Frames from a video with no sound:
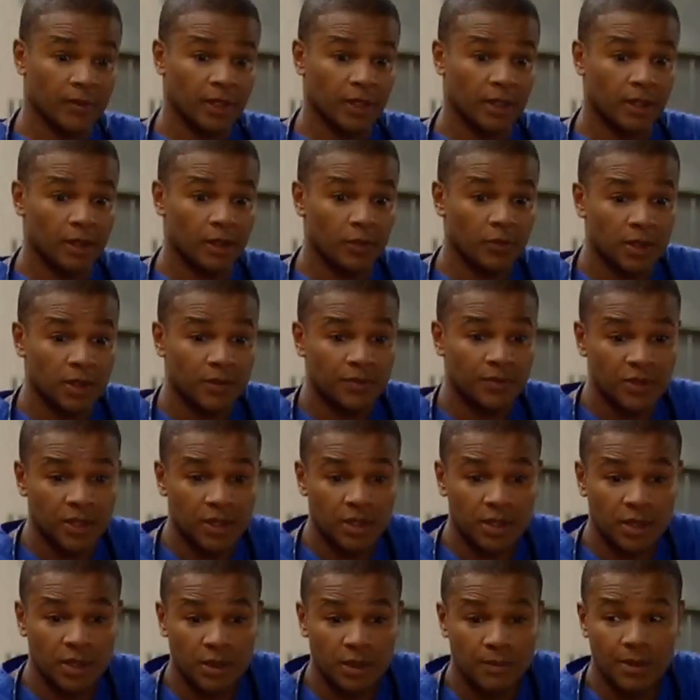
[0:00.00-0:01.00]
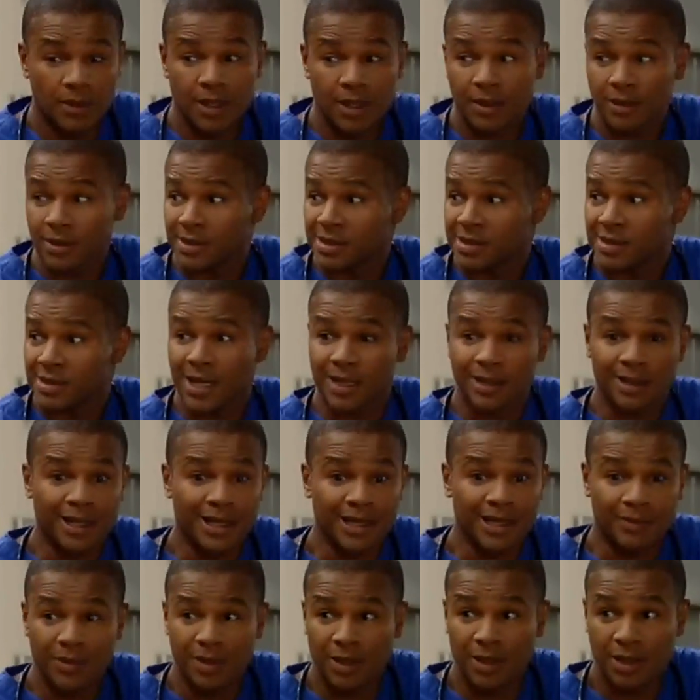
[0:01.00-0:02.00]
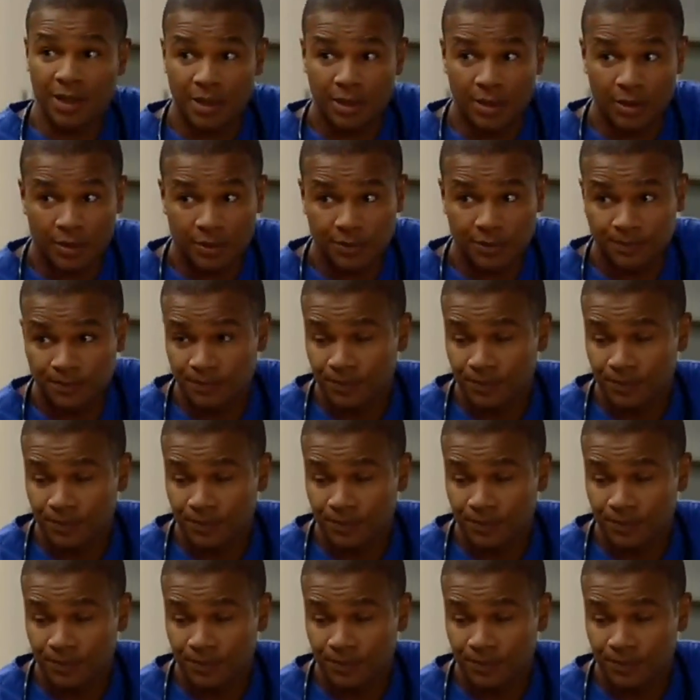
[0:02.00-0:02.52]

Yeah, what I'm thinking about is not like me either.